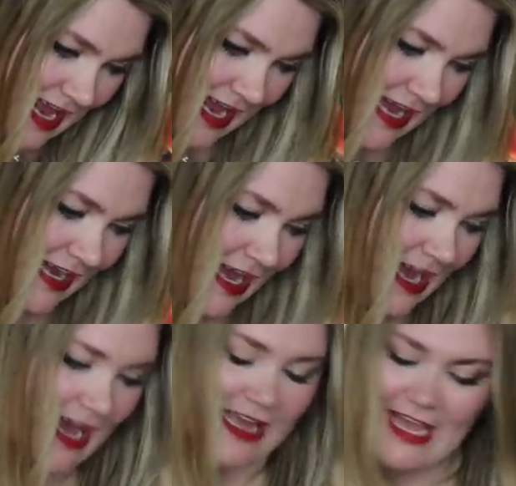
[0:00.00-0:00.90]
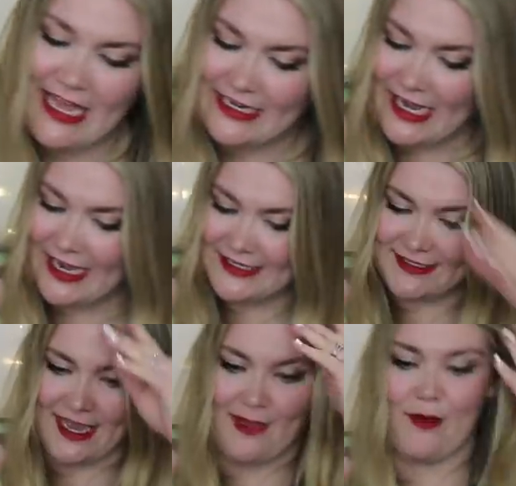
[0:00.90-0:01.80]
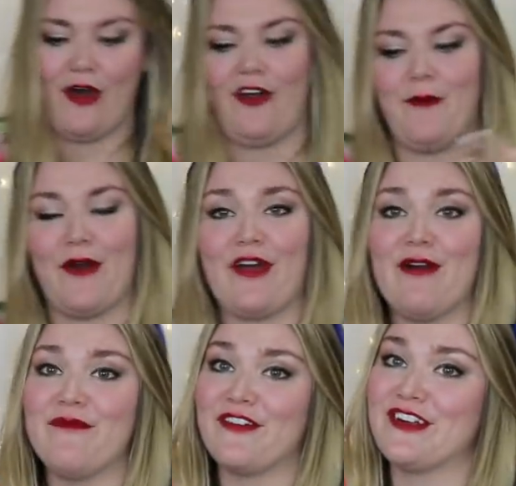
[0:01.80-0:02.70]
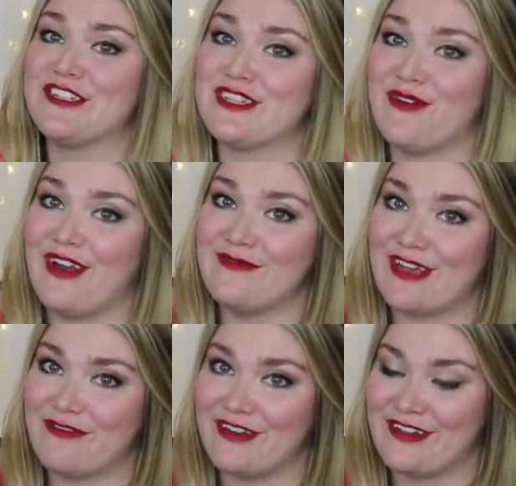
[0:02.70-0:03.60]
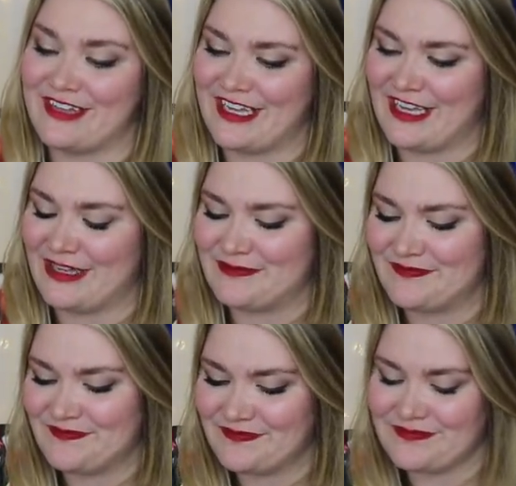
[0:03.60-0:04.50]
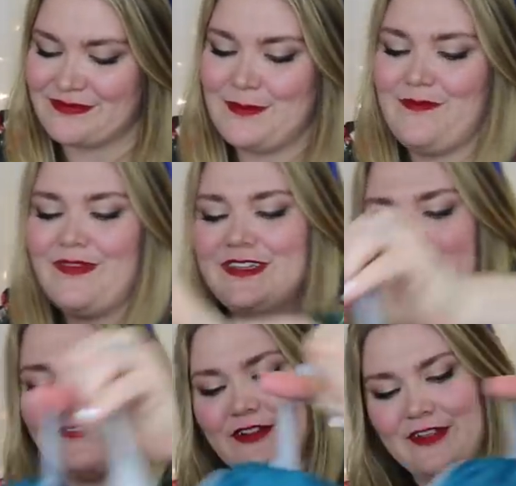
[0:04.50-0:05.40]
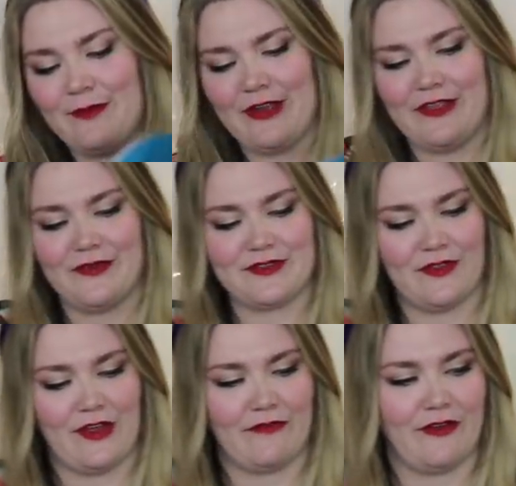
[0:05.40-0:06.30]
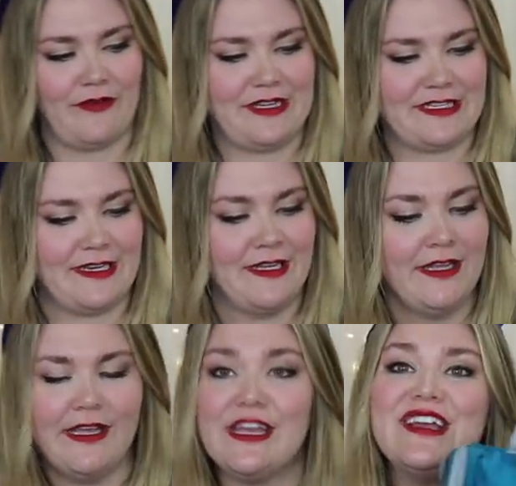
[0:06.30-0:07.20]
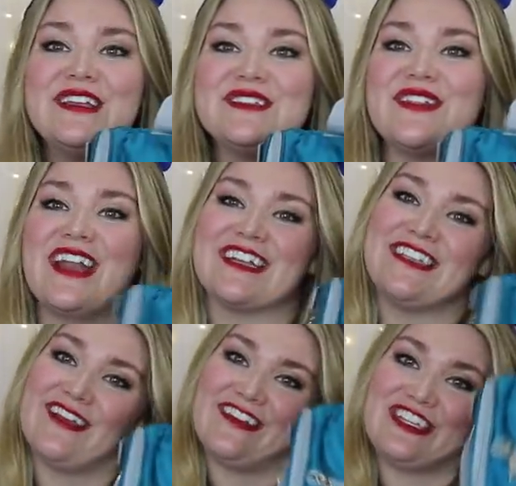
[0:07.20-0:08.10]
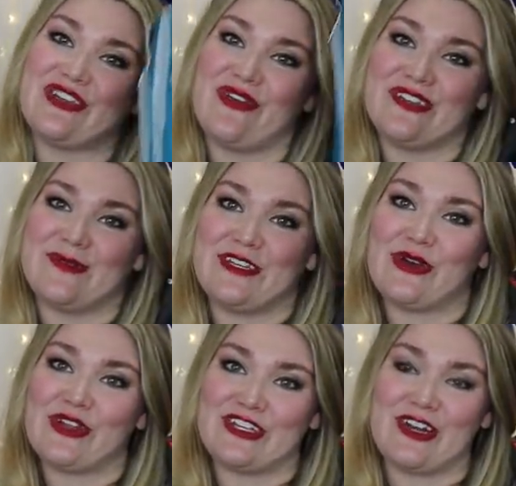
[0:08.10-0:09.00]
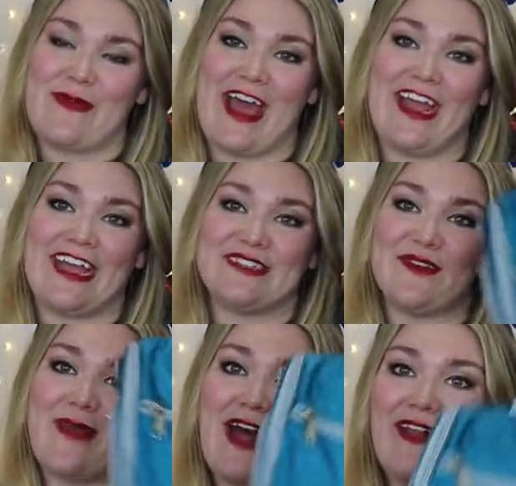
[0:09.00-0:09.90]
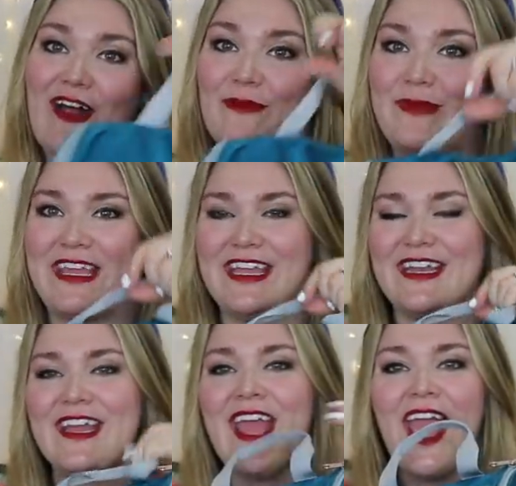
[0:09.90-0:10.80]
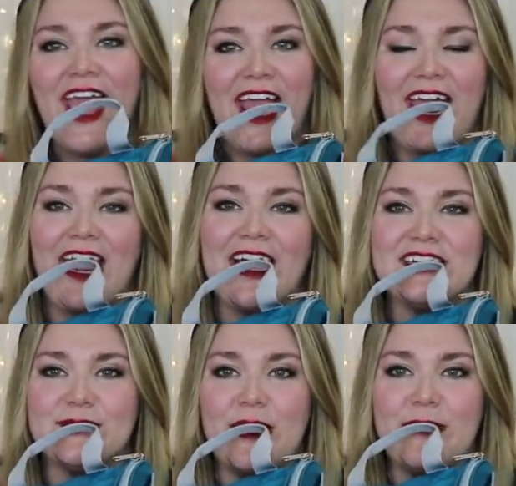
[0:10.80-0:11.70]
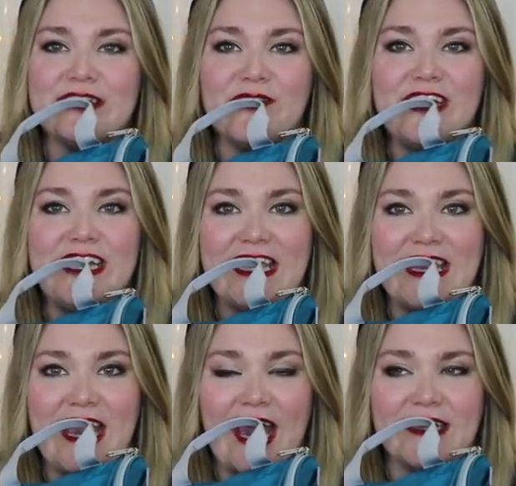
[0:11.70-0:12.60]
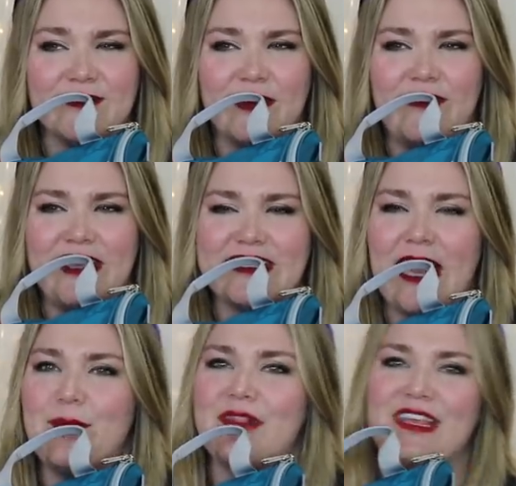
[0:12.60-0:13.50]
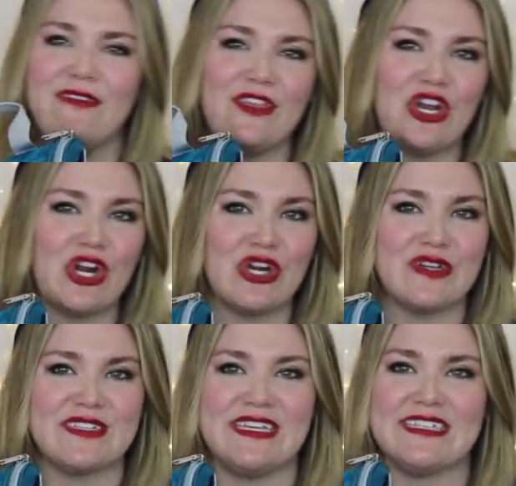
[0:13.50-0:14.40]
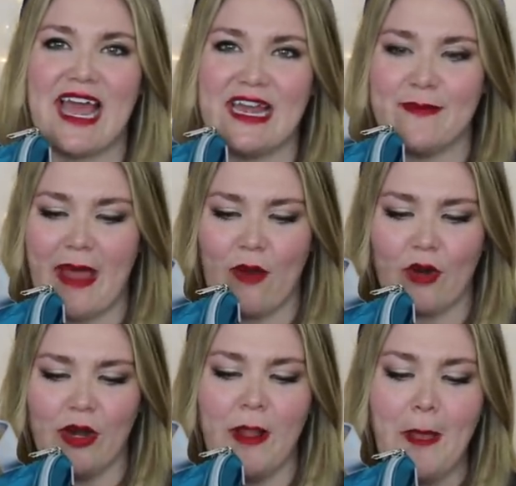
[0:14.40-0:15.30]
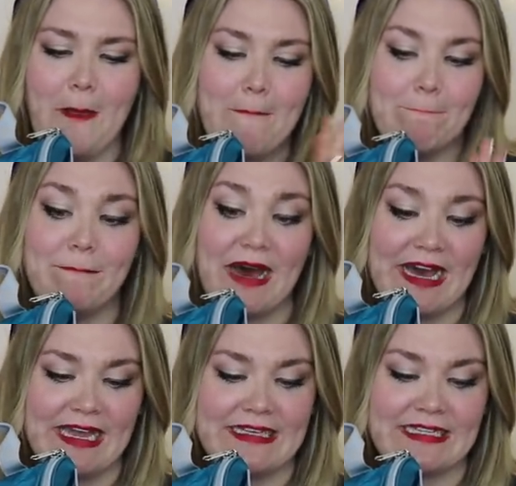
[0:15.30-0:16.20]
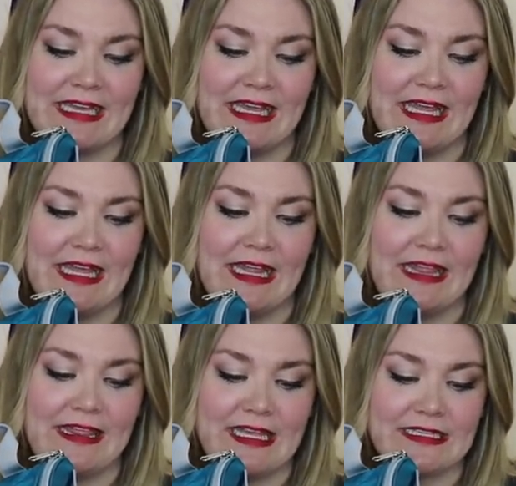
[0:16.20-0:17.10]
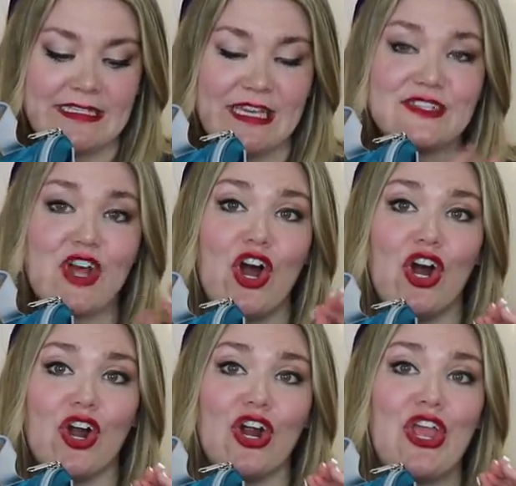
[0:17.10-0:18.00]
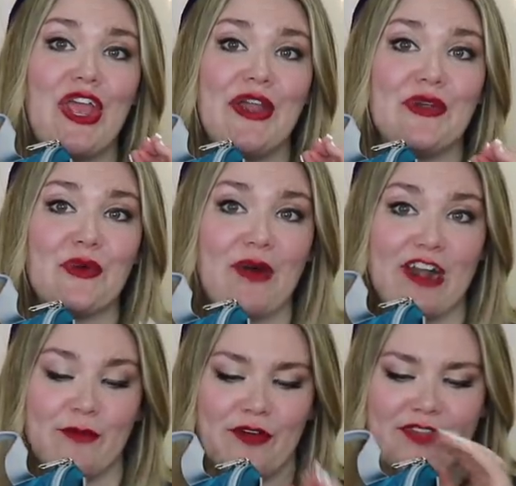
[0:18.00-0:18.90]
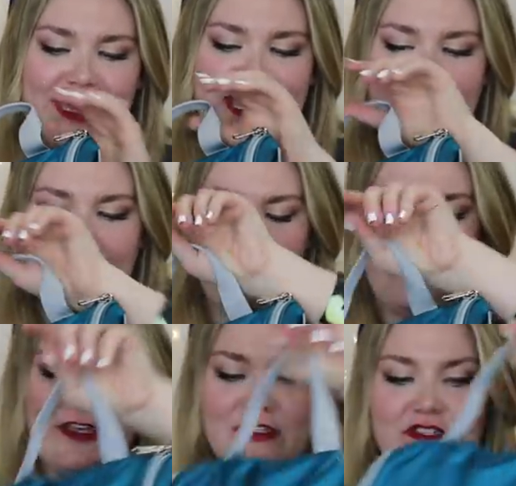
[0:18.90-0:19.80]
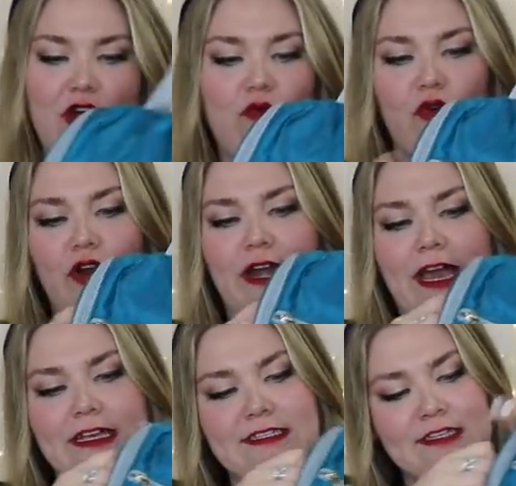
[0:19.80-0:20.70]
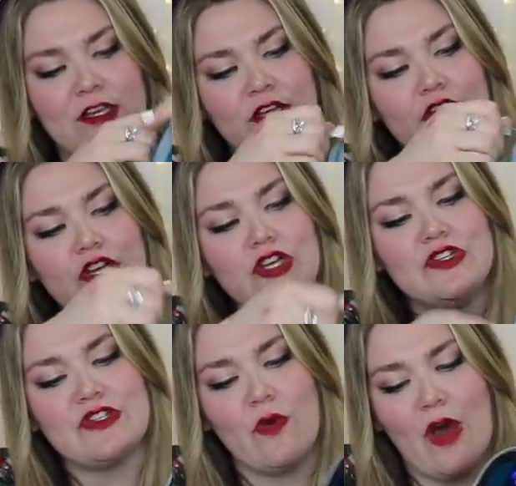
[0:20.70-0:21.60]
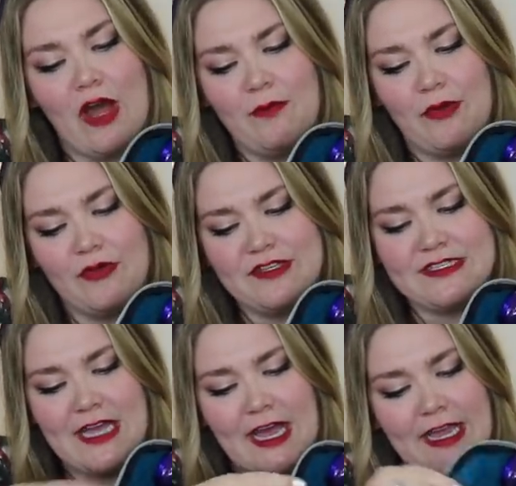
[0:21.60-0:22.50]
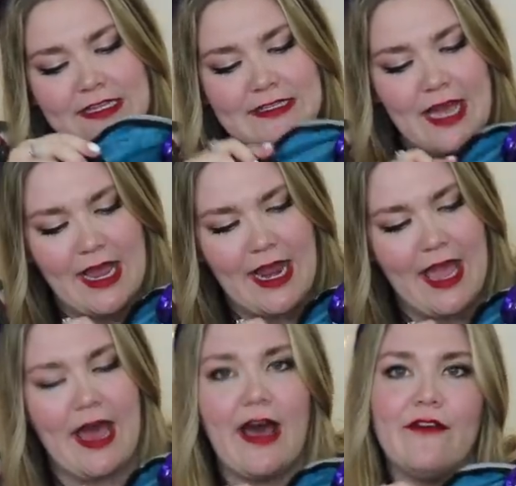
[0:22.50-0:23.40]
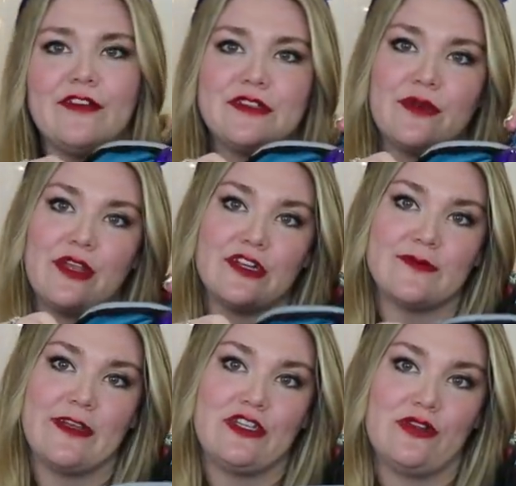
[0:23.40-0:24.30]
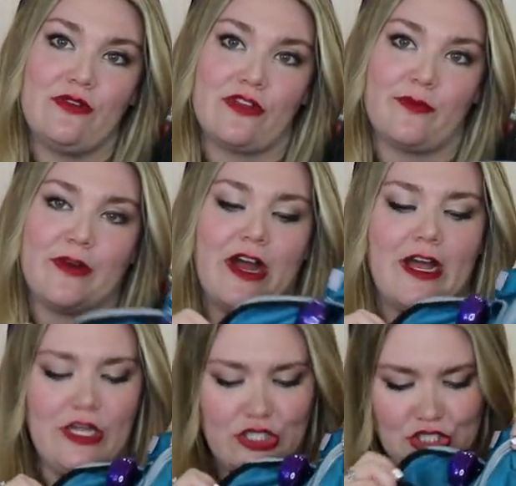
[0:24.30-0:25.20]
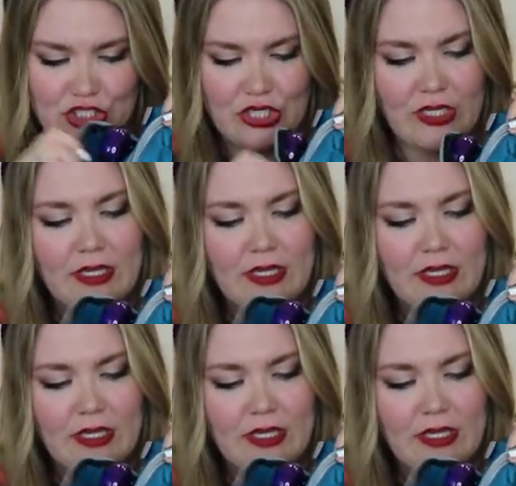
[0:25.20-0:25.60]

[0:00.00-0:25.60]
And again, guys, I'm all about comfort, so I'm definitely, definitely bringing those along for a reason. So the next thing I'm gonna show you is my toiletry bag. It's from LL Bean, and my best friend Nikki has one of these. I believe that hers is Eddie Bauer, but these things are incredible. They keep everything so organized. So on both sides I have, so here's my toothbrush